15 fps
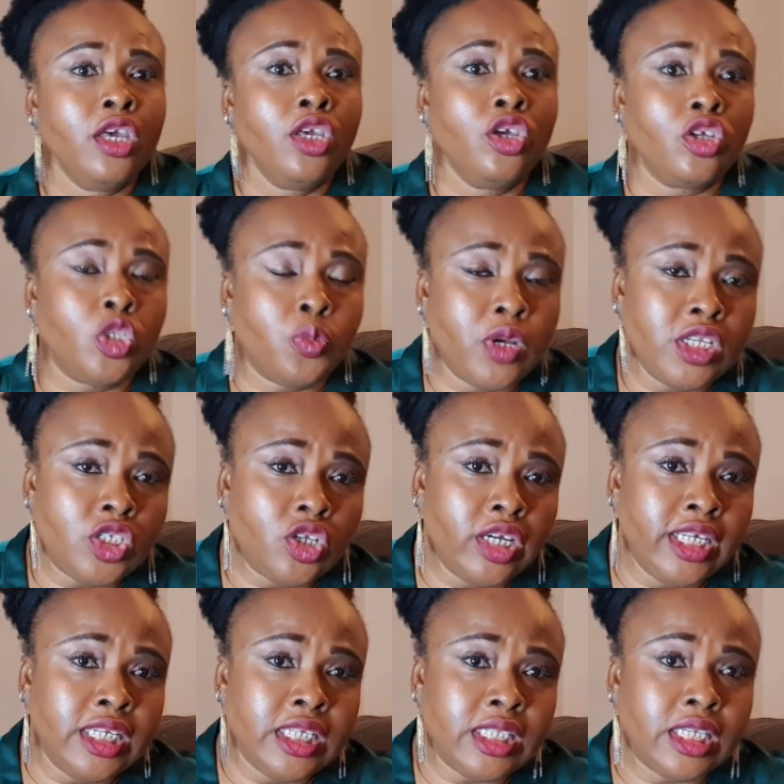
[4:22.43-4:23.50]
Your sponsor
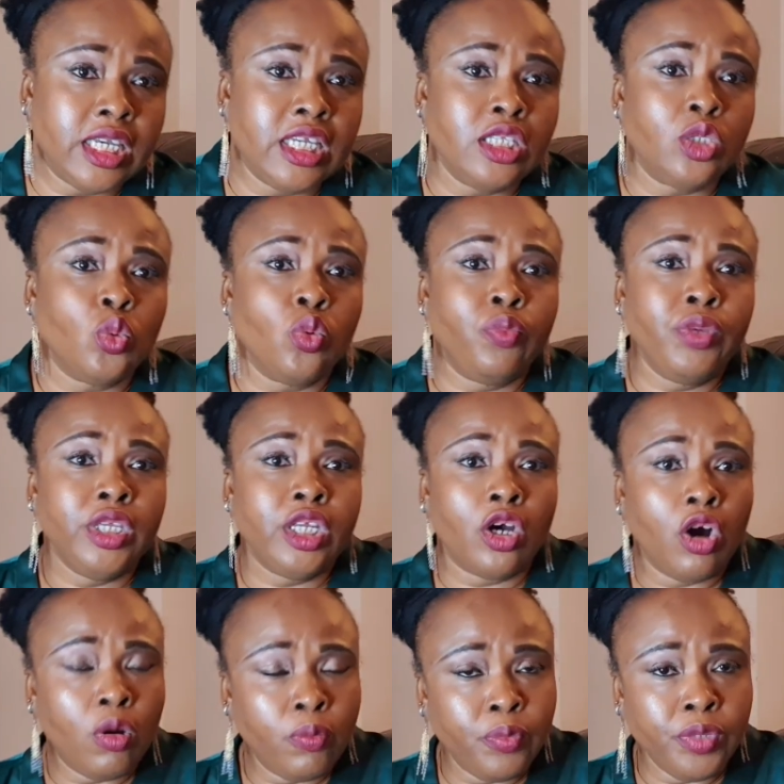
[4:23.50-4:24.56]
in this case will be the
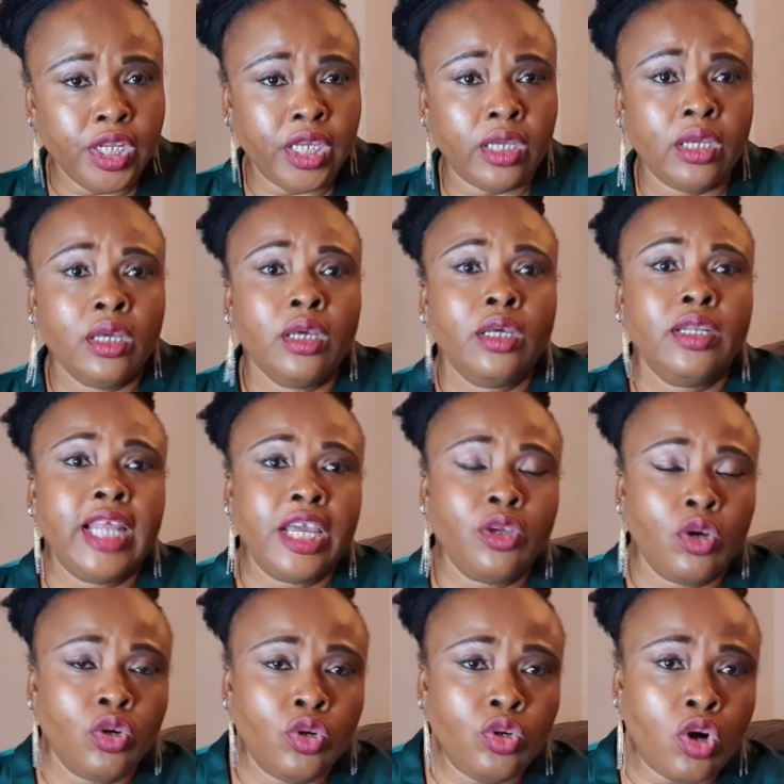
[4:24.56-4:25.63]
company that
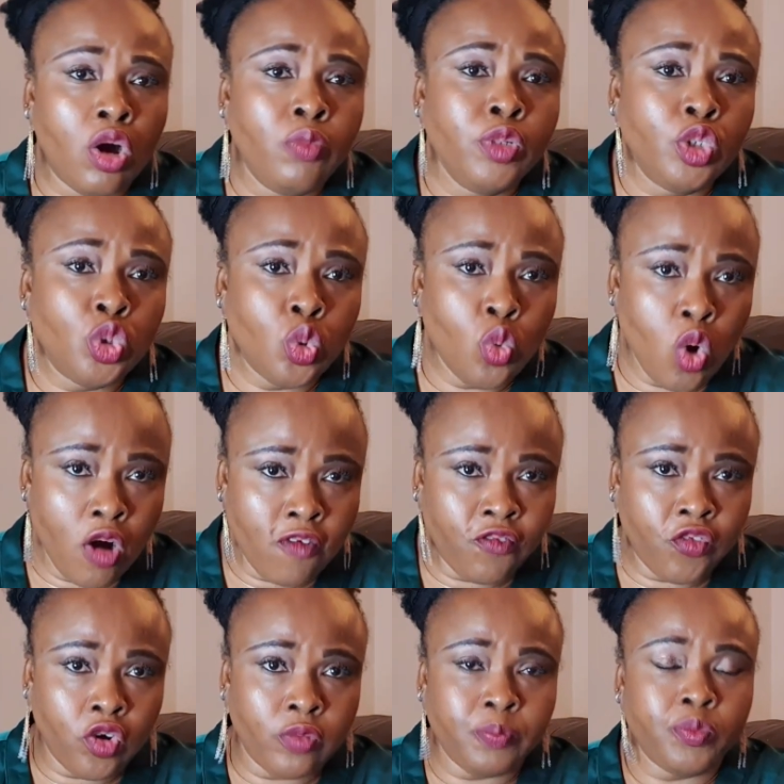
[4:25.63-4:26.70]
you're coming to work
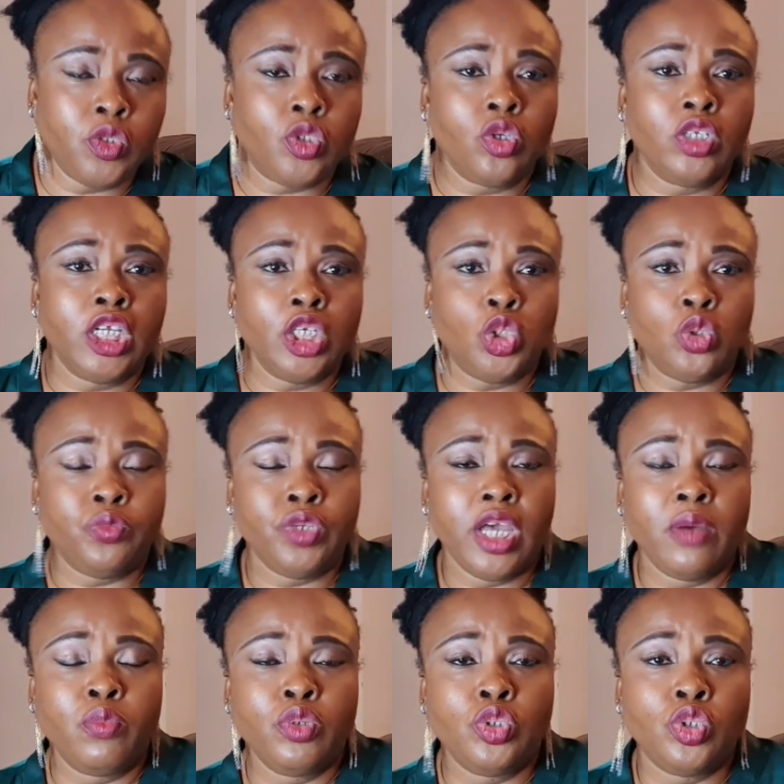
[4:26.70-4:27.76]
for. So they should be
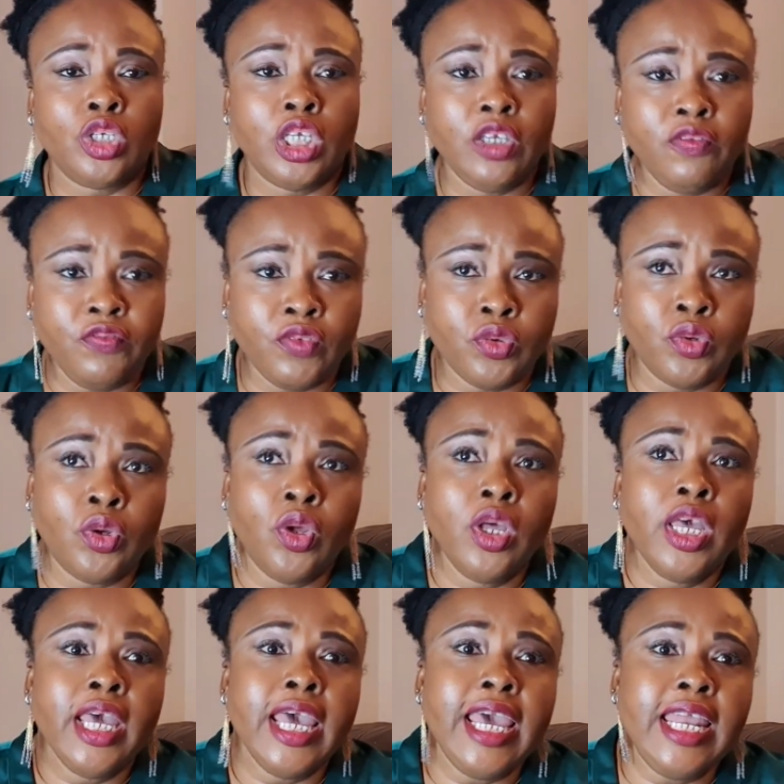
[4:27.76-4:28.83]
able to give you
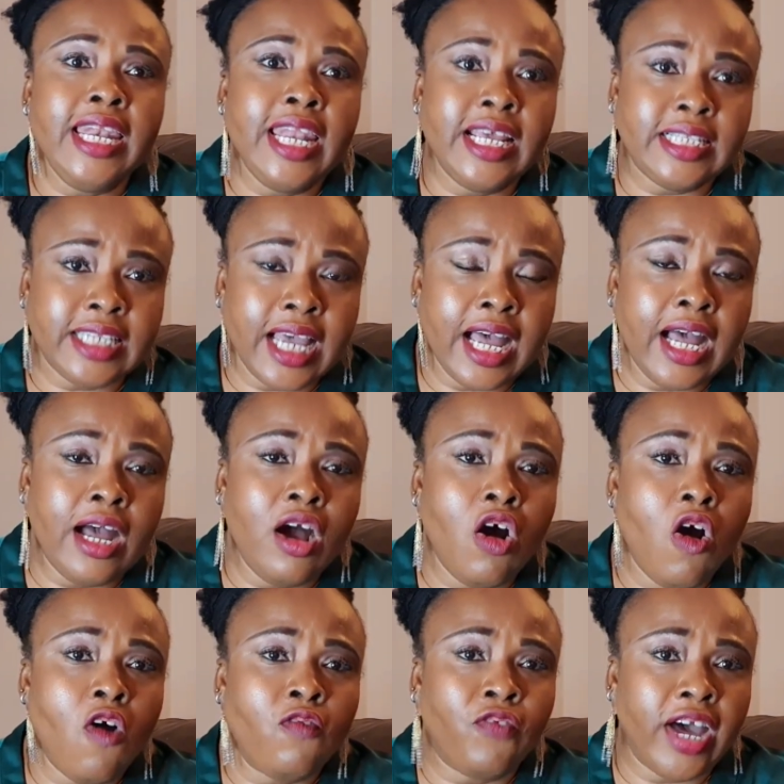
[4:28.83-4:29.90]
a
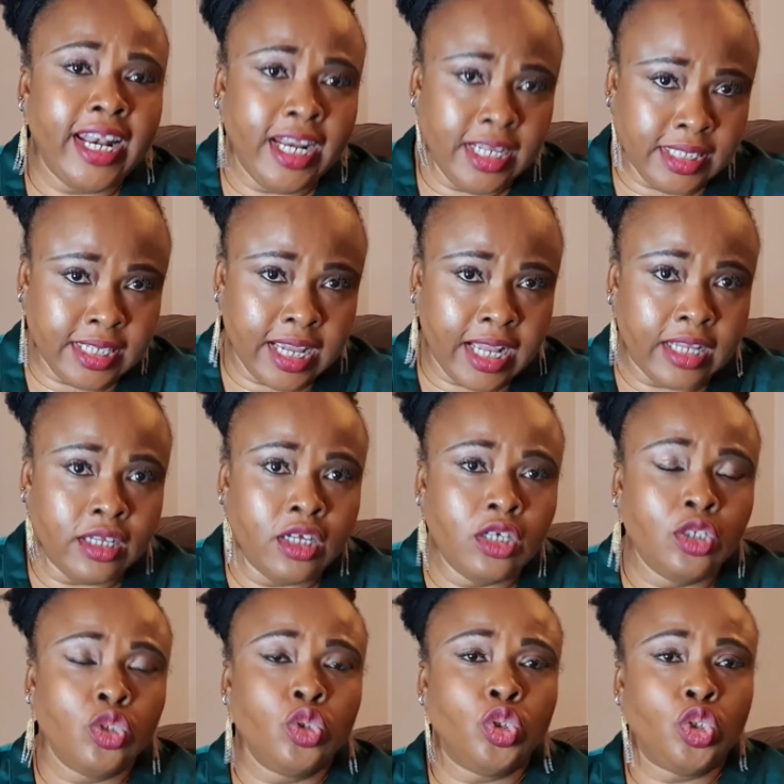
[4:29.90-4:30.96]
offer letter
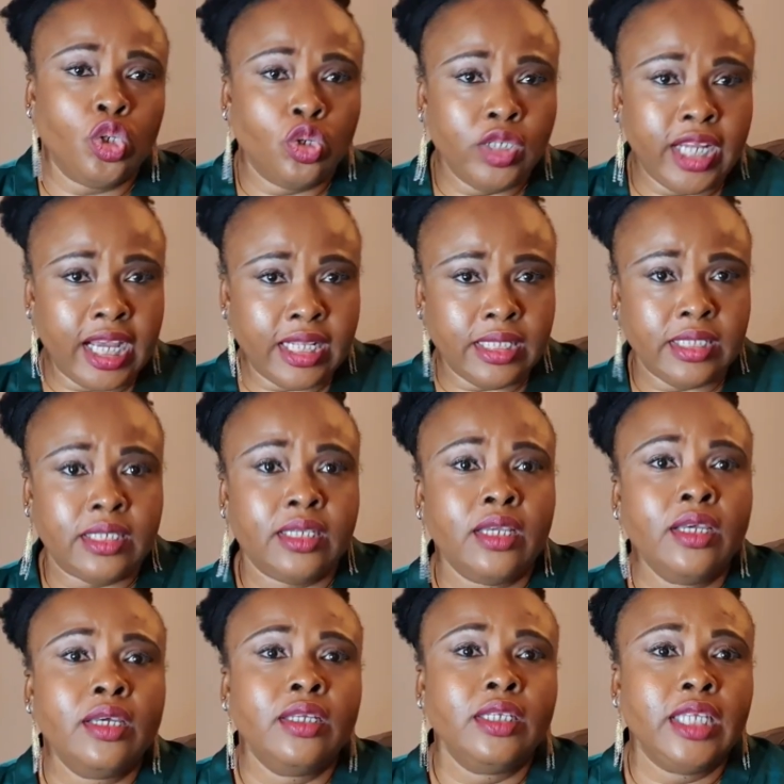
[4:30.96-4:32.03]
to show that
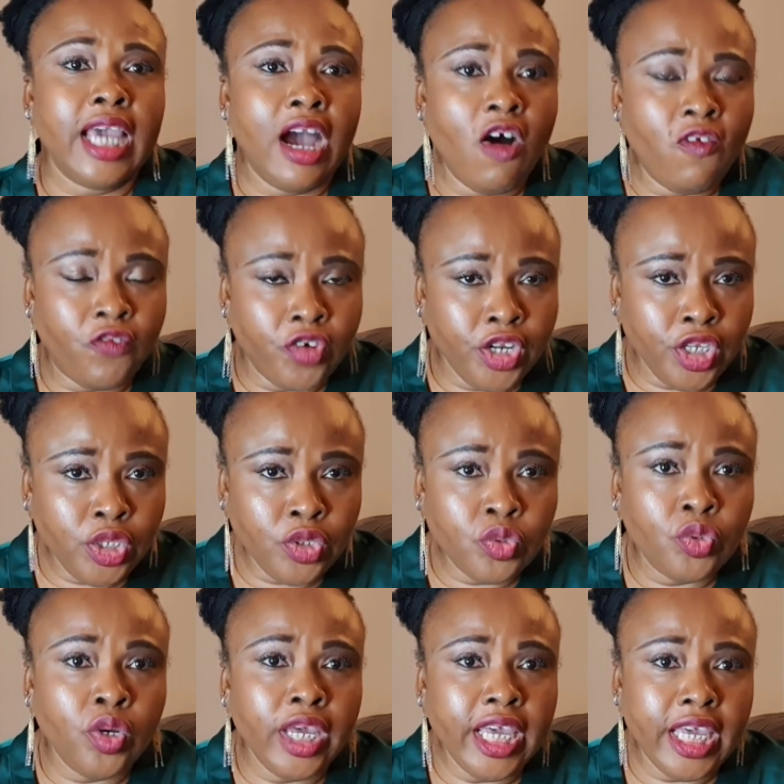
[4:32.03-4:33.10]
they are offering
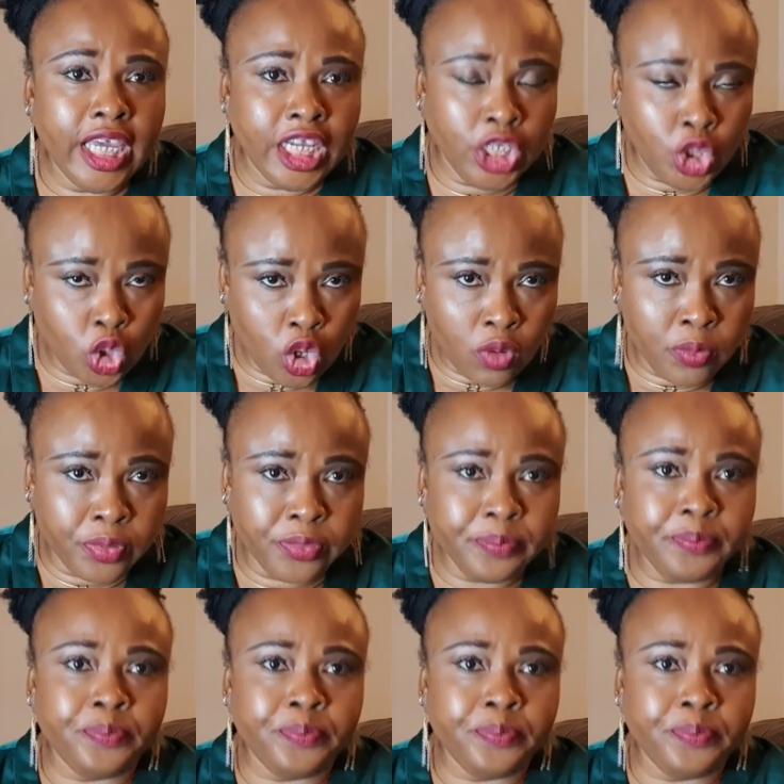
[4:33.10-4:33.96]
you a job.